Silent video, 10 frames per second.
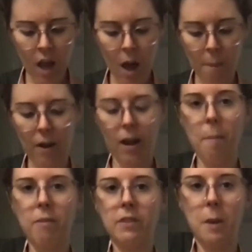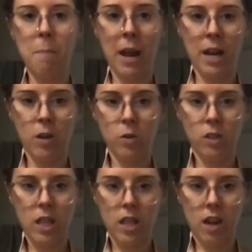about a cup of
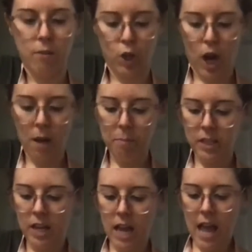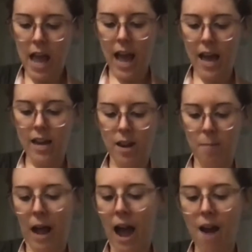tomatoes that I've chopped, and
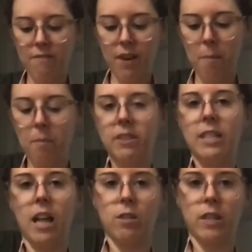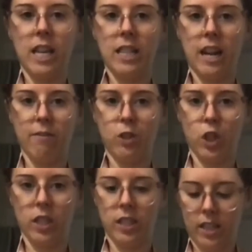about a half a cup of celery that I've
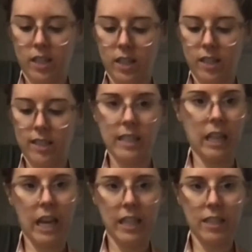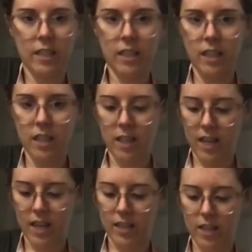just sliced
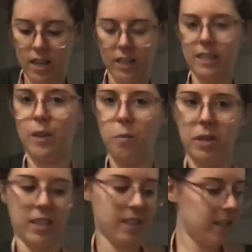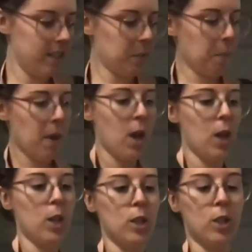into nice pieces.
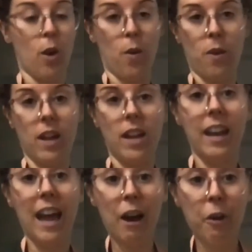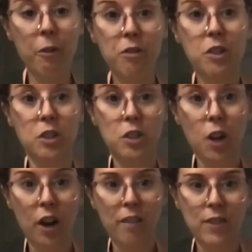So now for the
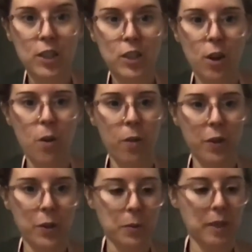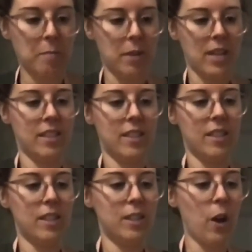star of the show, the green
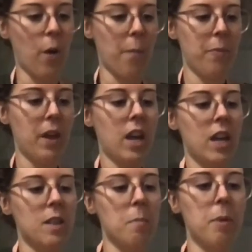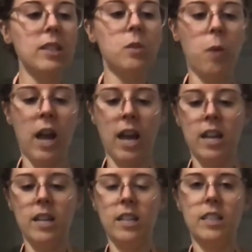beans. So the best
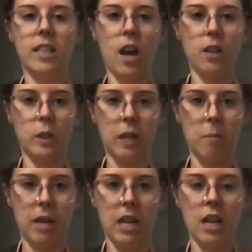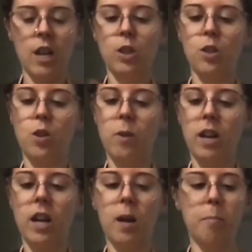way to cut a green bean, so you
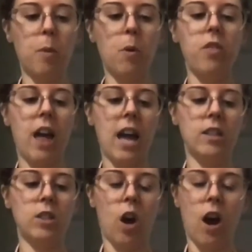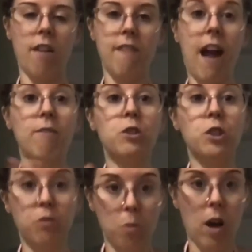want to cut both ends off after
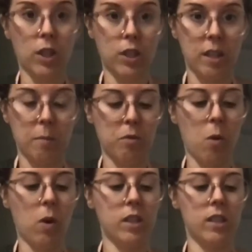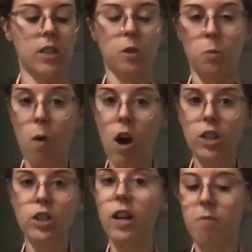you've washed them, of course. These are
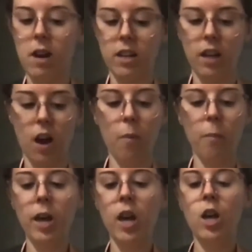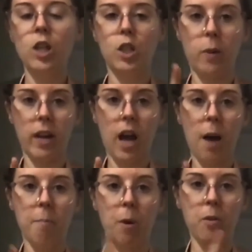washed and ready to go. So you want to
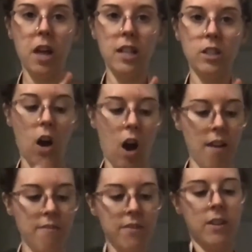cut both ends off.